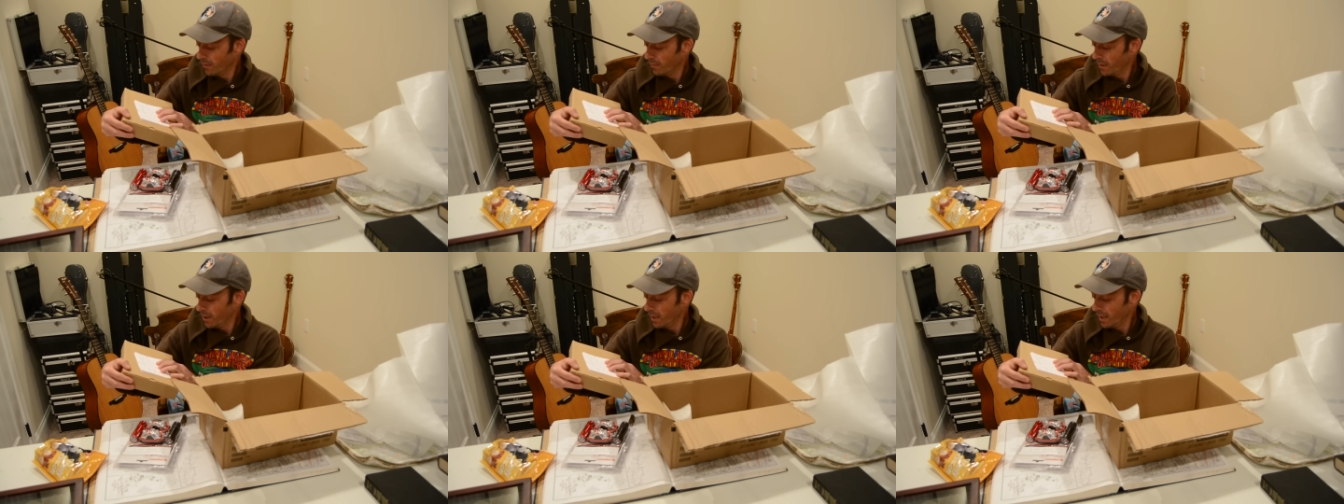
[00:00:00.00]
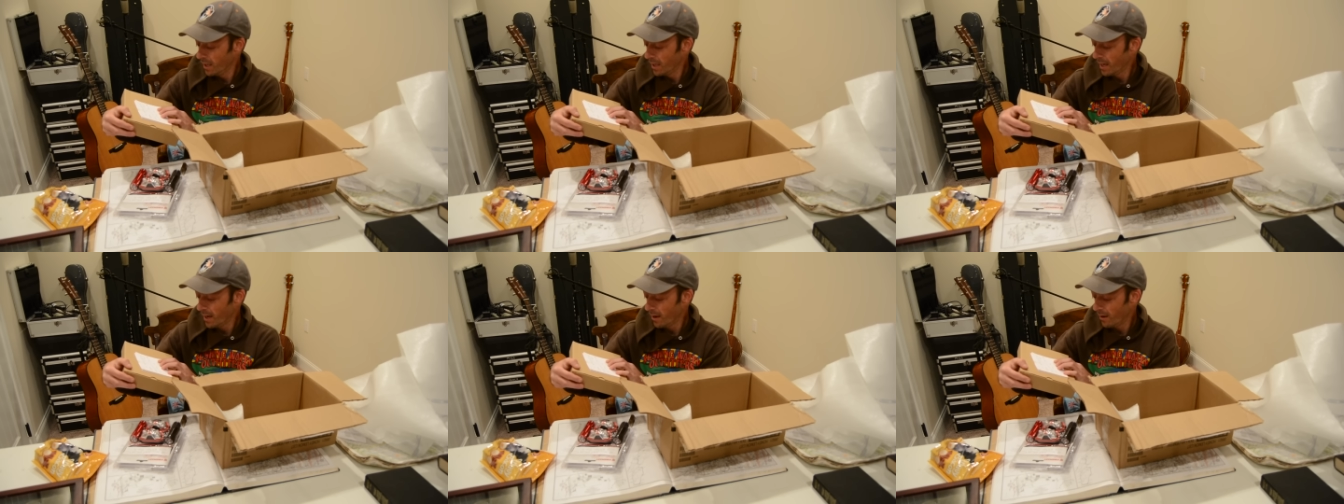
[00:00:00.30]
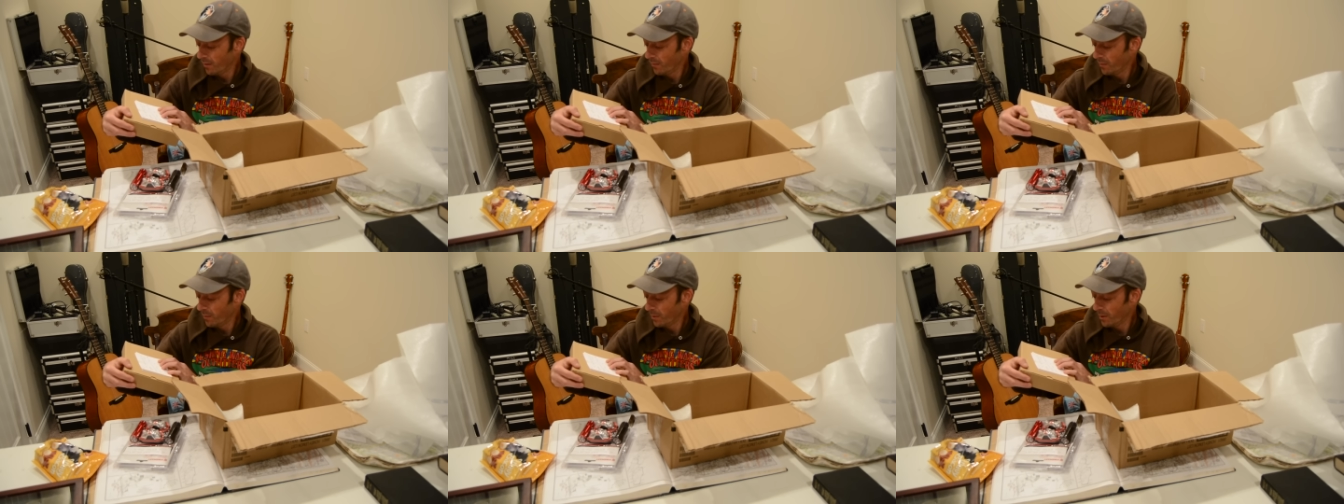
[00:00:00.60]
being
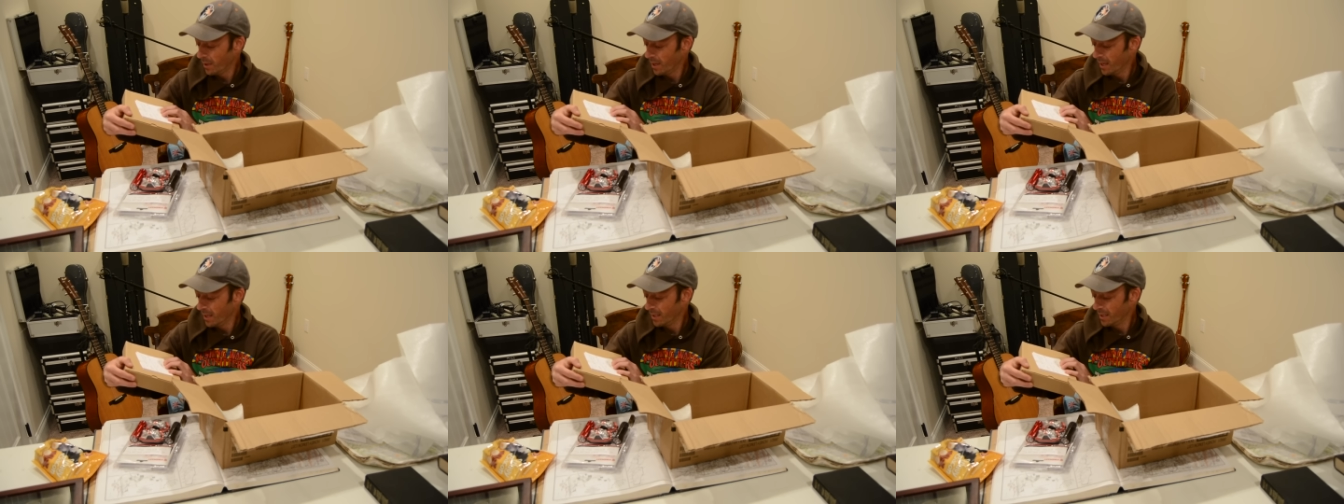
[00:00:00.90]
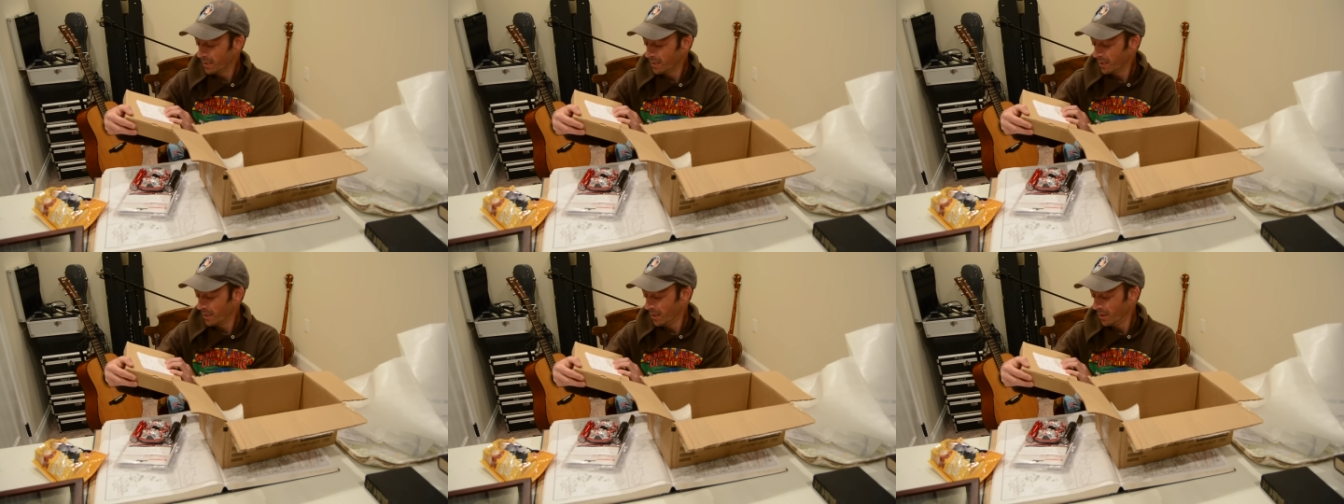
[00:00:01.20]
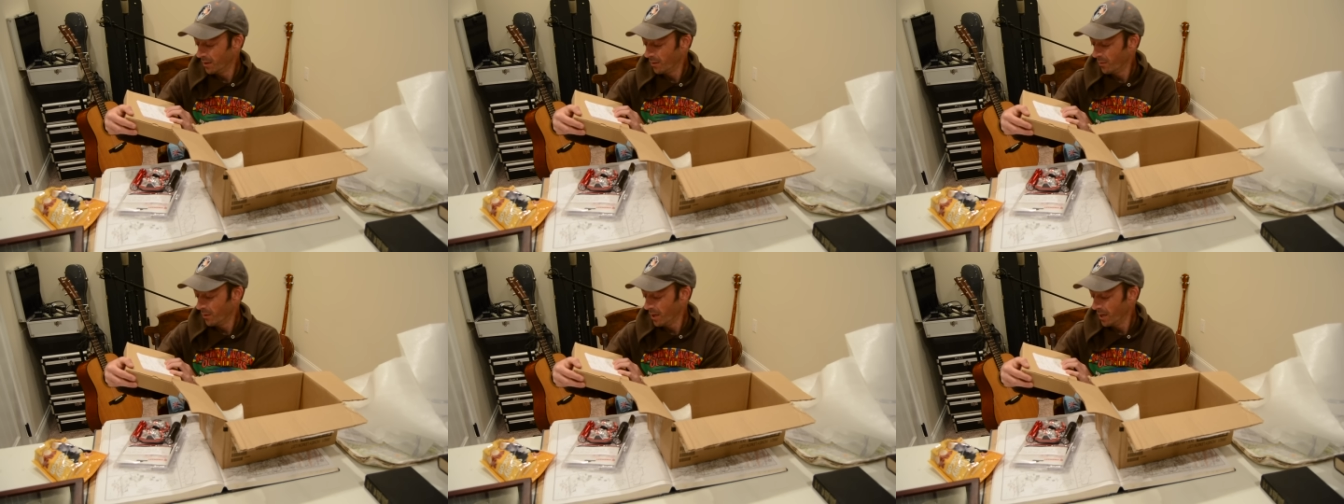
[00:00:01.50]
out of place
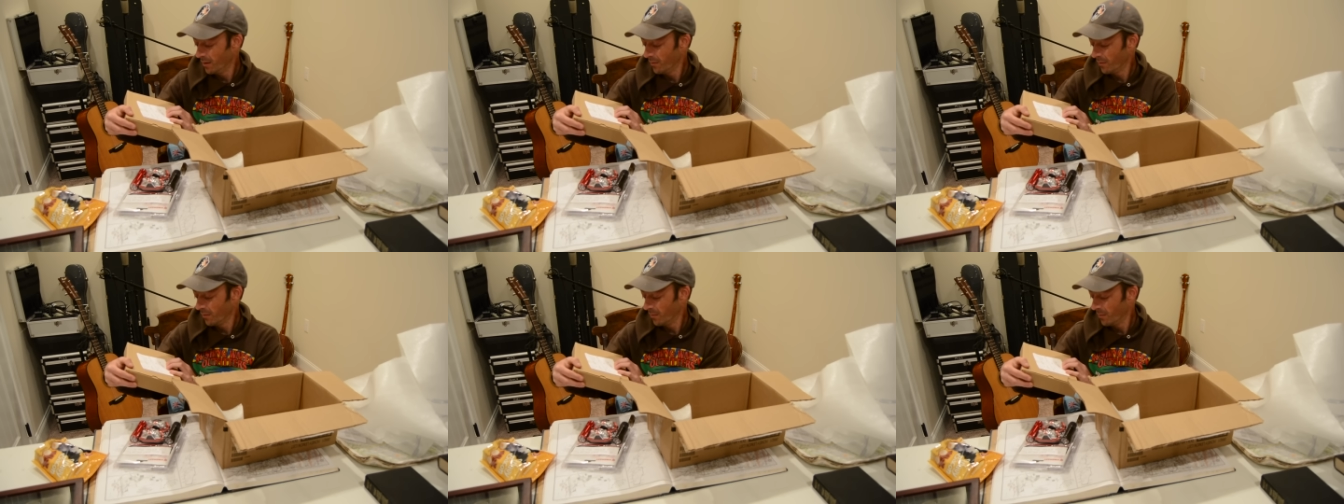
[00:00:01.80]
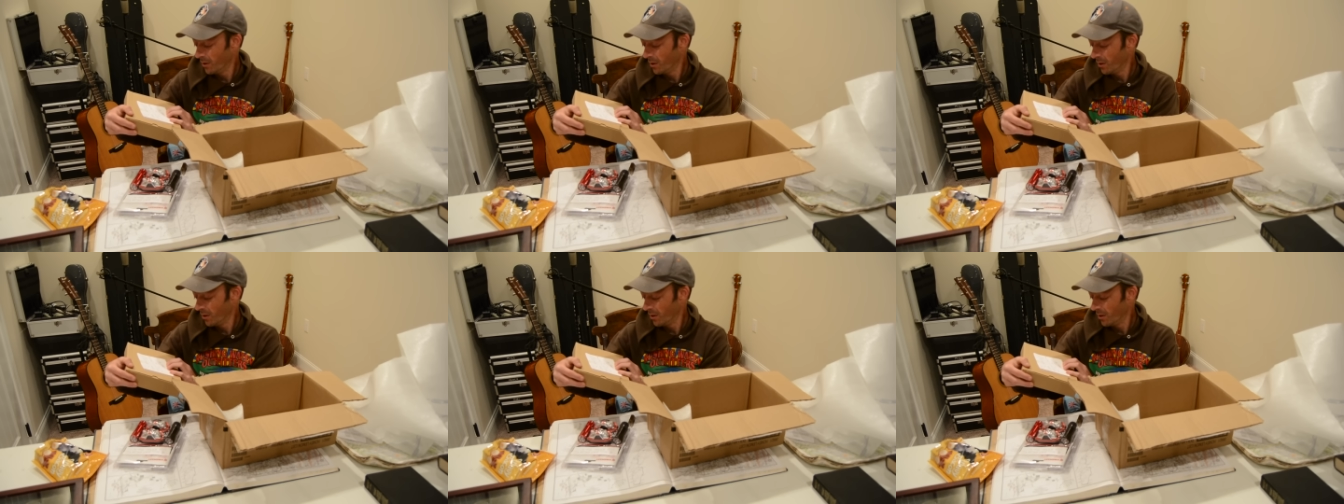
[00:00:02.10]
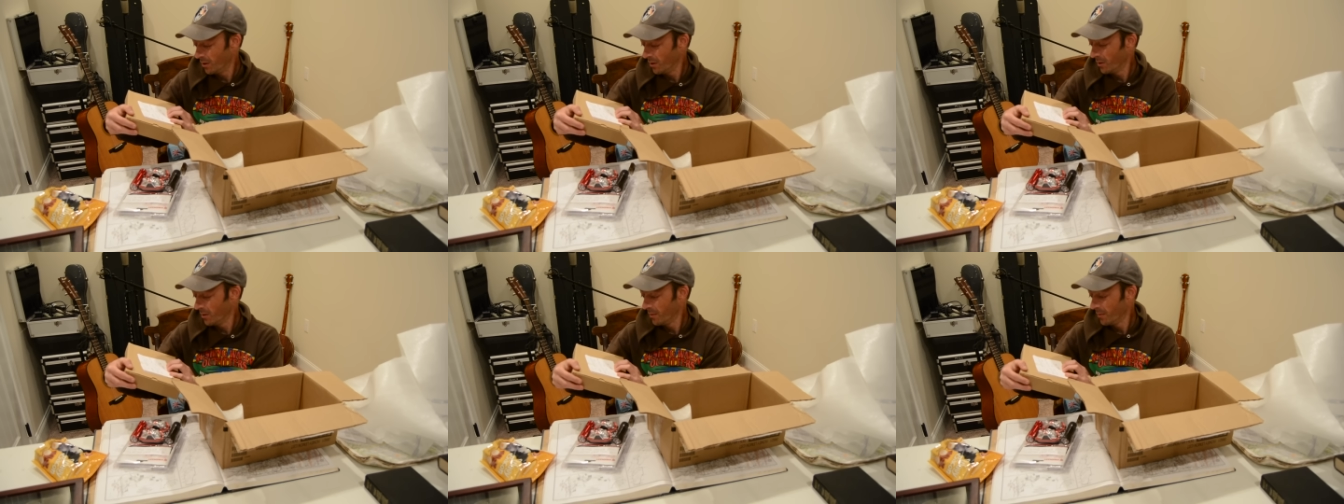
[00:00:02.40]
and away from
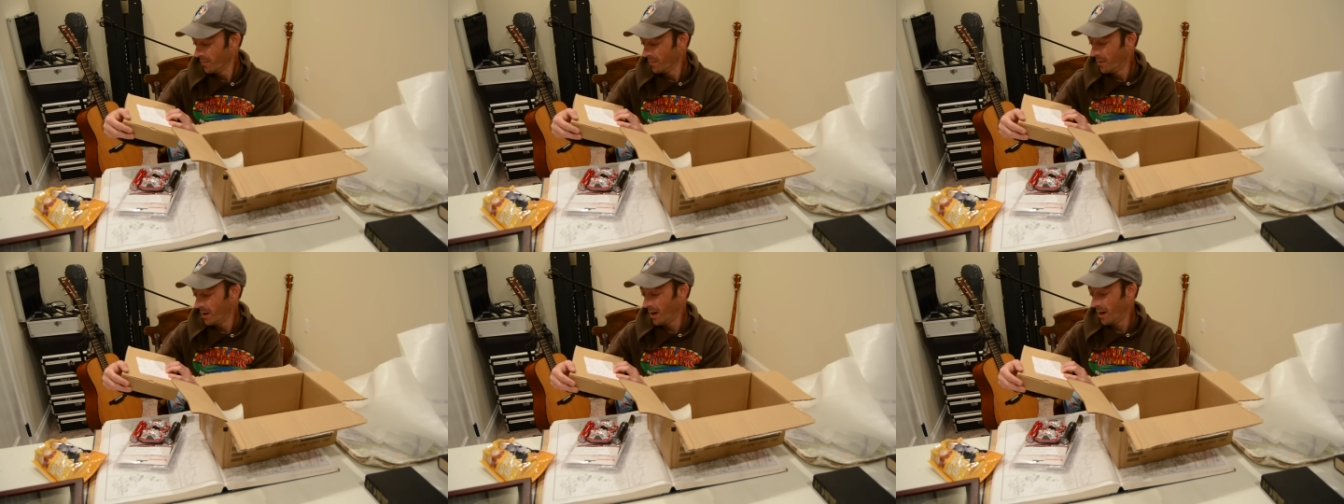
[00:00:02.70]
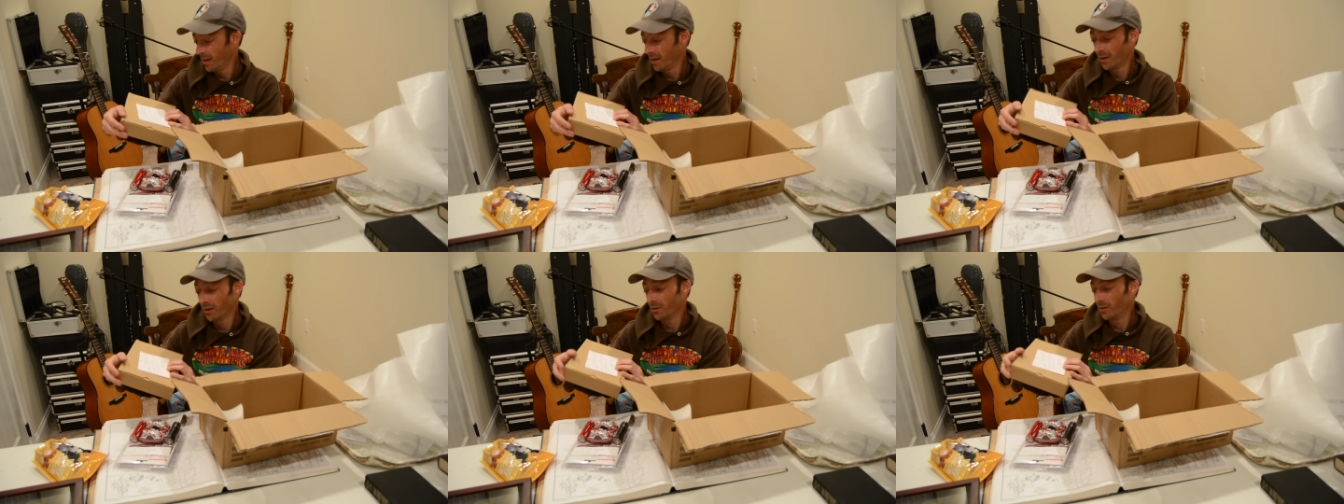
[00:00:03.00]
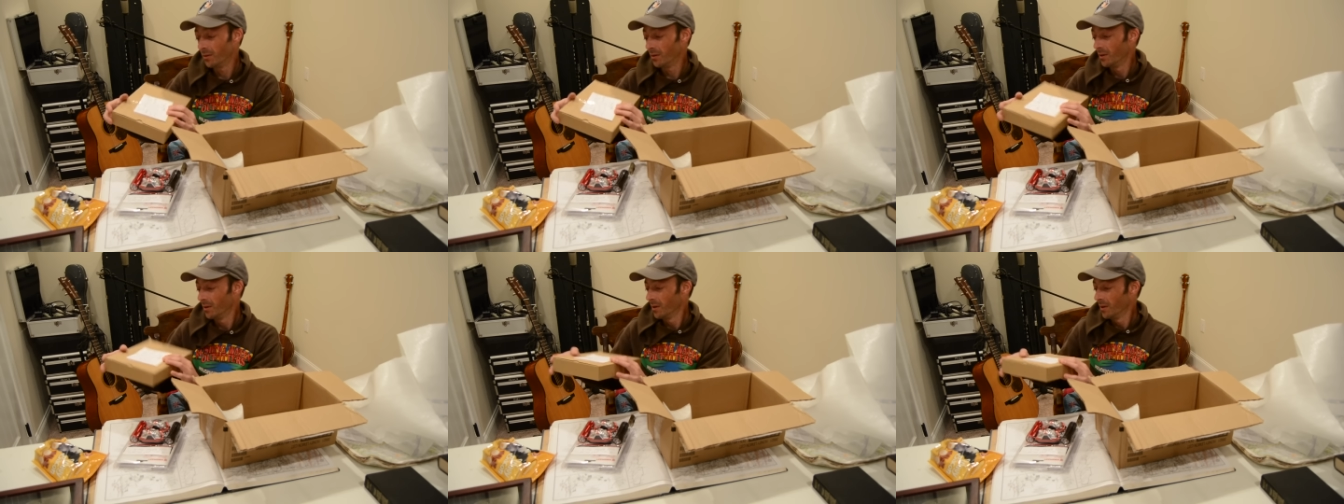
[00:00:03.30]
her. Michael.